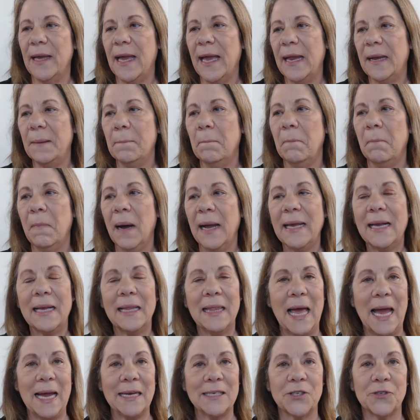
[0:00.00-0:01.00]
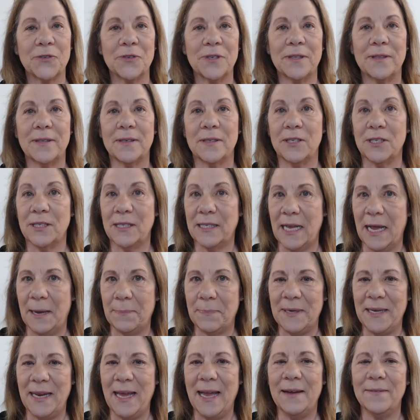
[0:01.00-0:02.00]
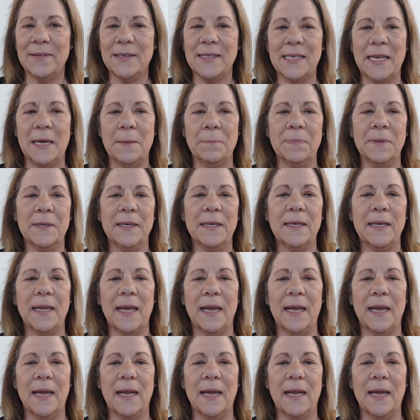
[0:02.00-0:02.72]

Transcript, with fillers: And Mike Lazarus just happened to have a template,